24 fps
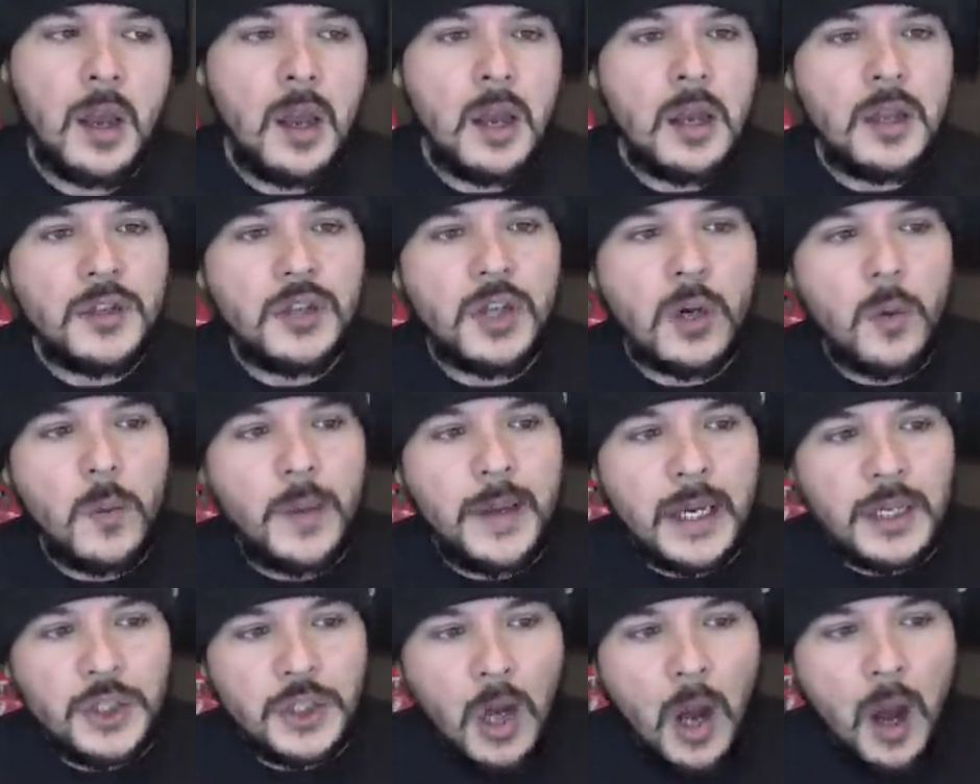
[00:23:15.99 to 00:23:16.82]
So when we
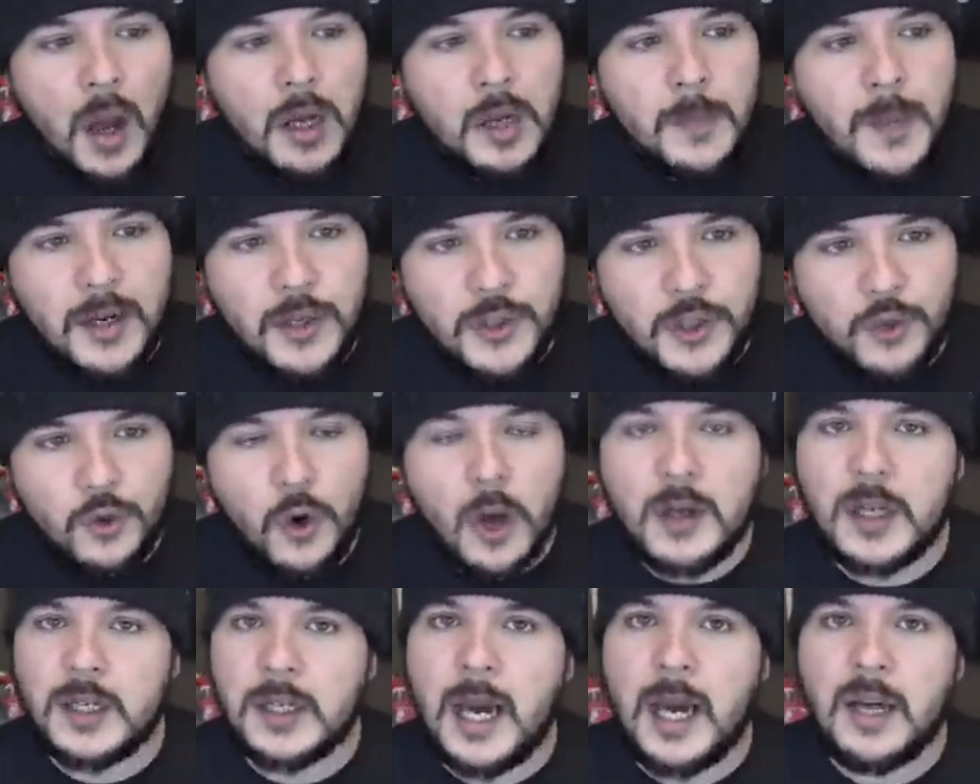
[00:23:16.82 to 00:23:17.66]
can talk about a strong
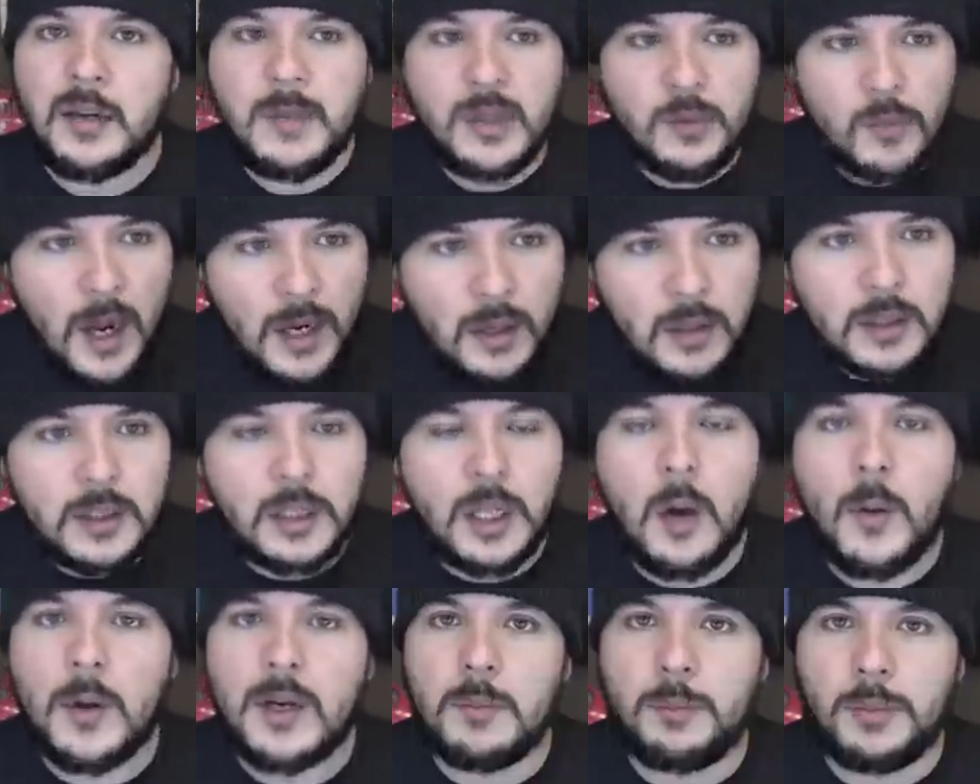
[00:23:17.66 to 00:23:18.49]
economy, record low
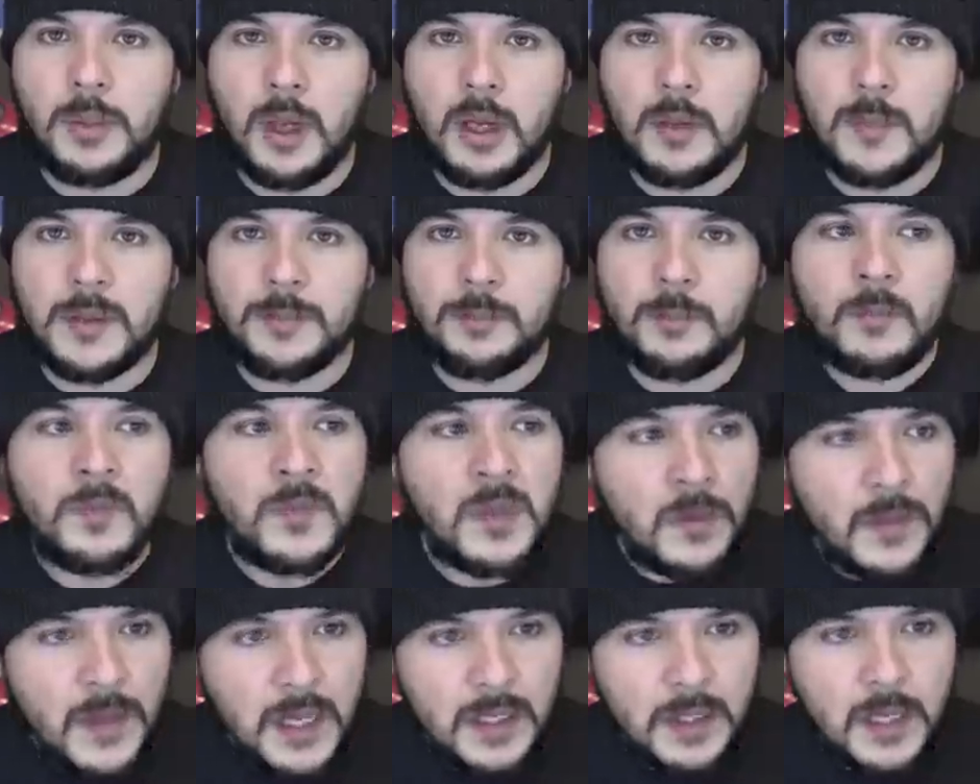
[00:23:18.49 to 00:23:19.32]
unemployment,
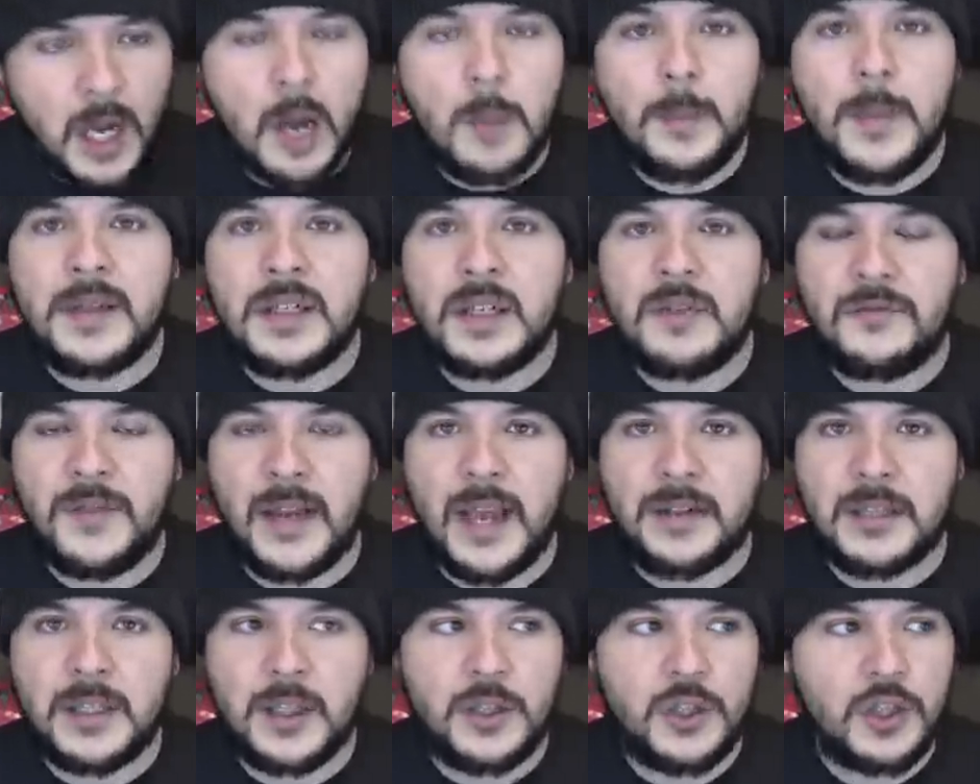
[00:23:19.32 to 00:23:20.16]
the incumbent
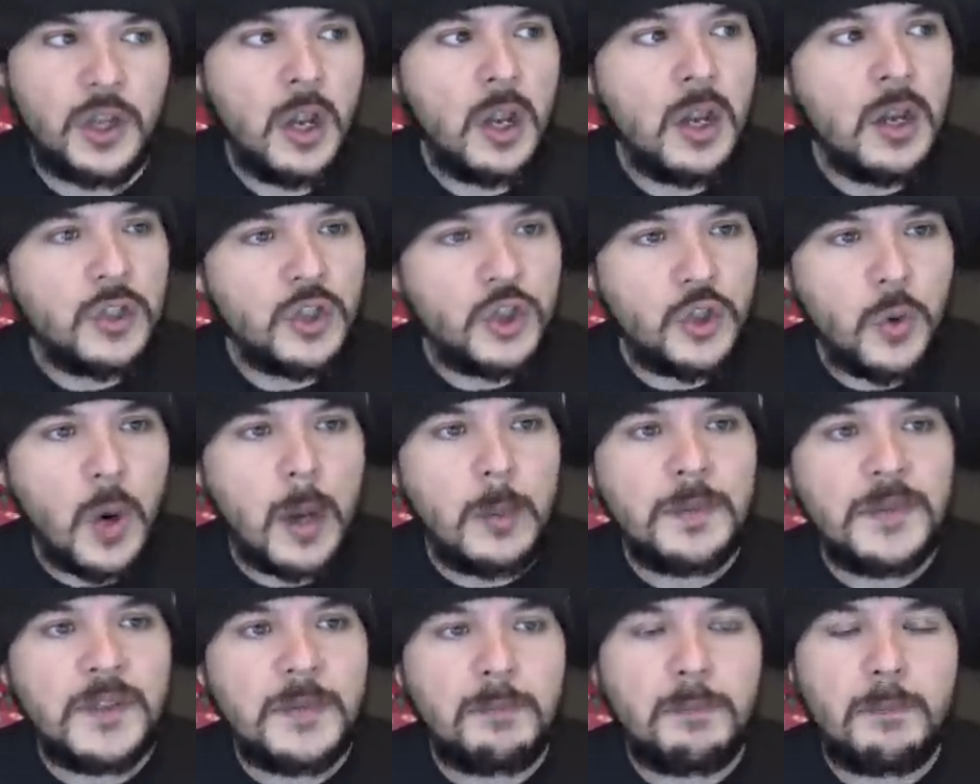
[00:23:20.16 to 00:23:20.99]
advantage,
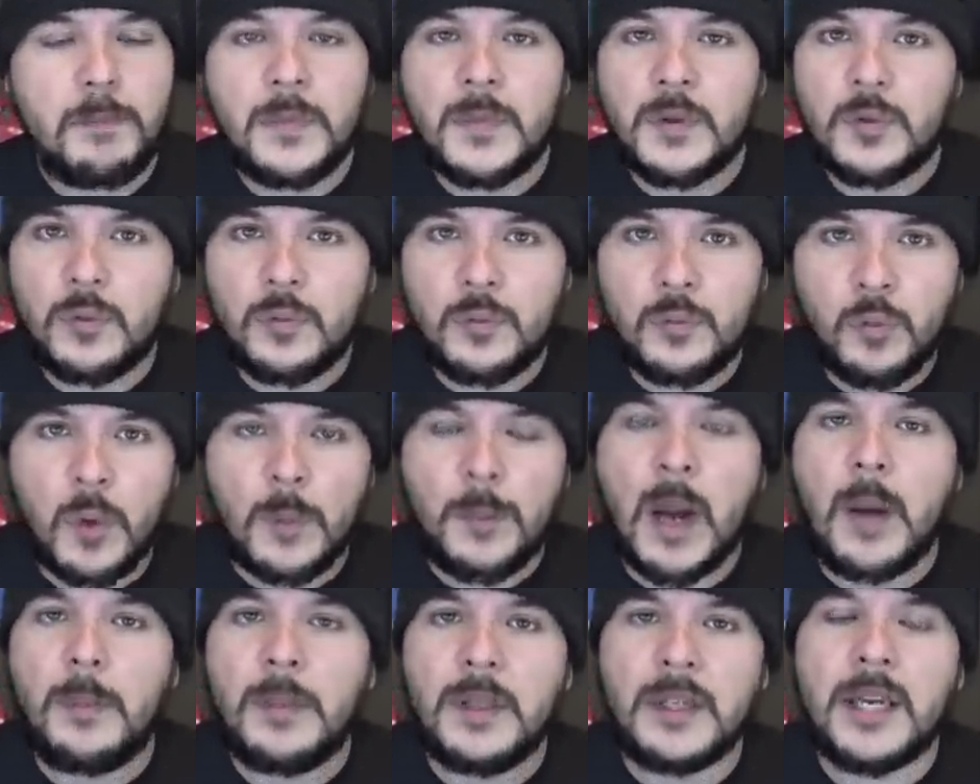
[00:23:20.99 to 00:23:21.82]
Trump's
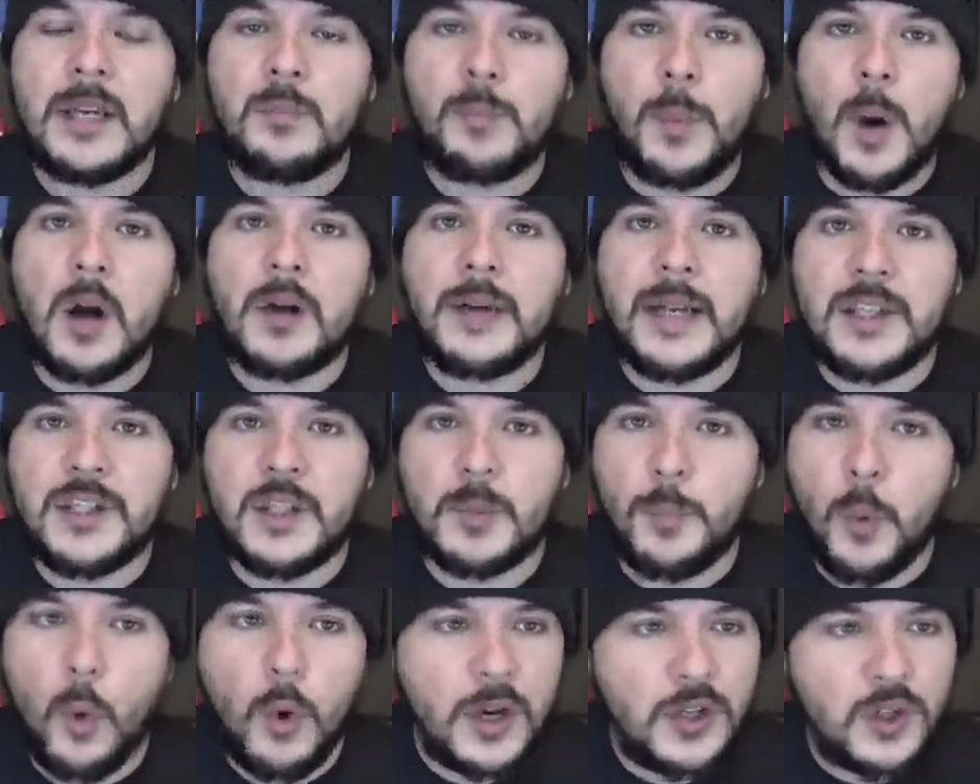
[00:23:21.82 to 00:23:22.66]
Republican Party
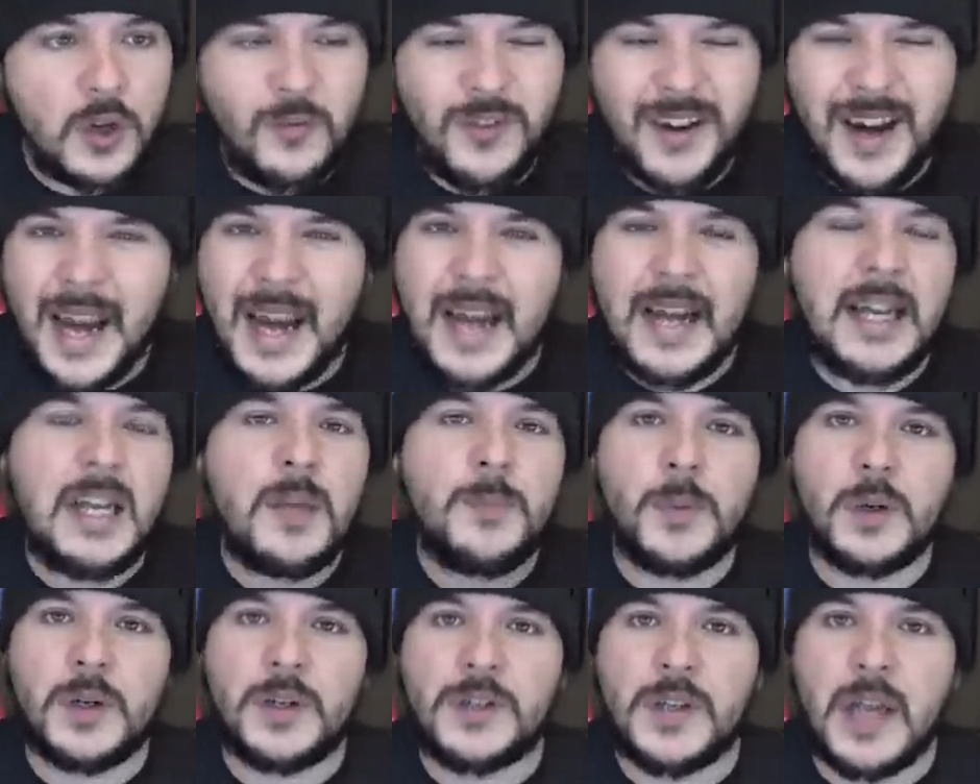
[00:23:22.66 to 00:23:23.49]
support is over
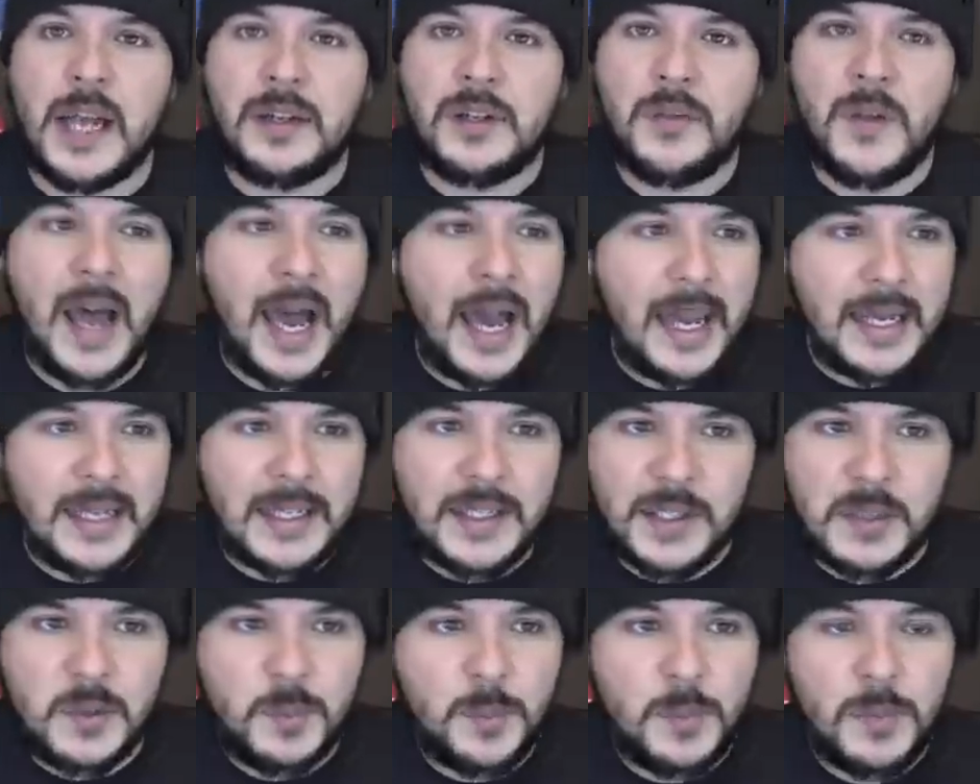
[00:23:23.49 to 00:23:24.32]
80%, the
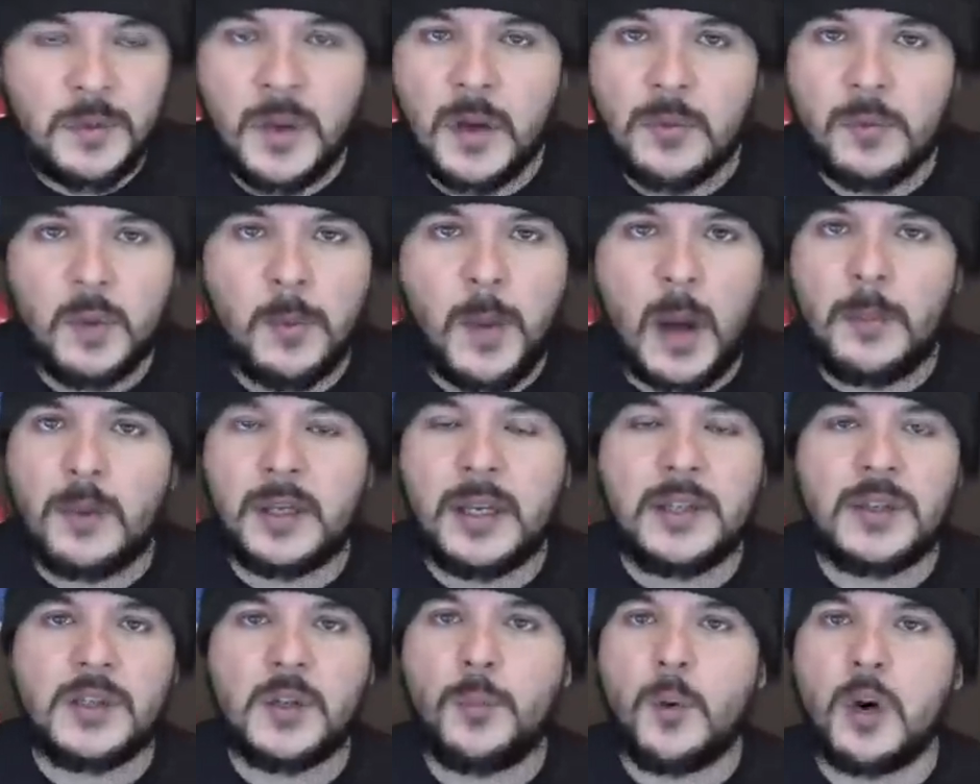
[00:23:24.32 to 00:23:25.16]
highest the
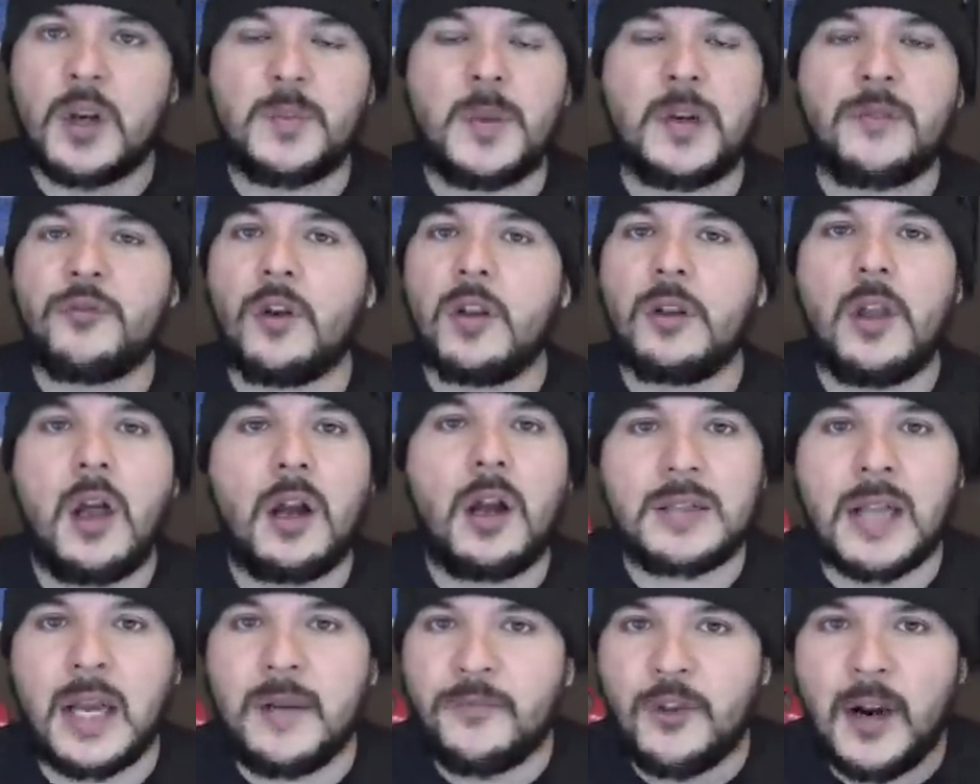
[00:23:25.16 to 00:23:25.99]
Republican support has been for a long
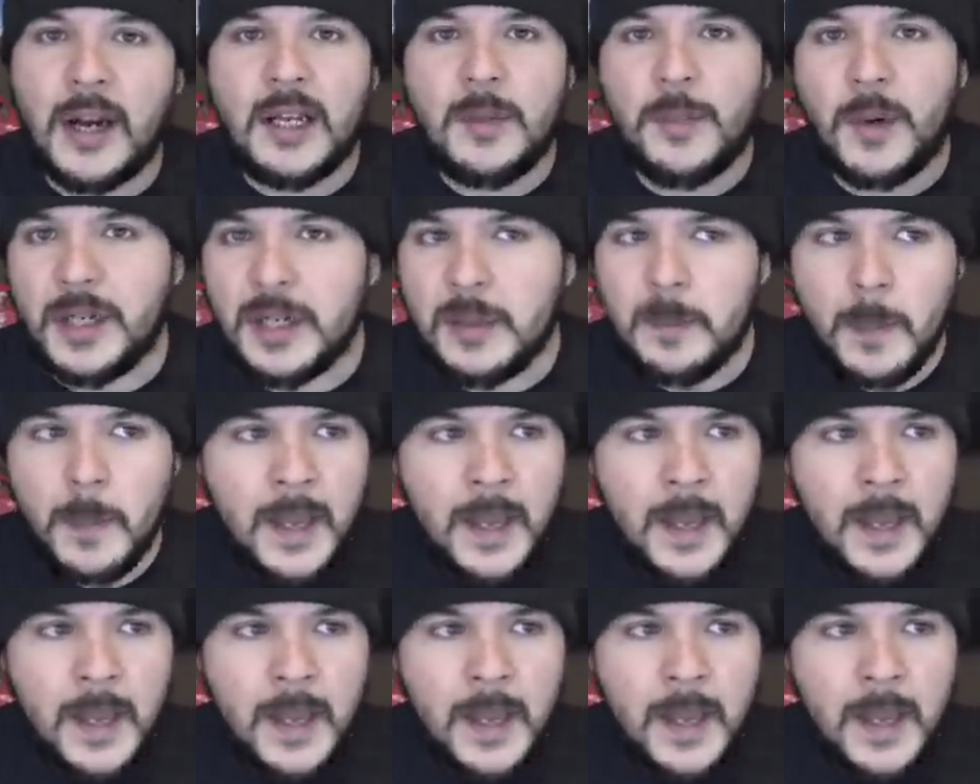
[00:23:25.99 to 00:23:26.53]
time for anybody.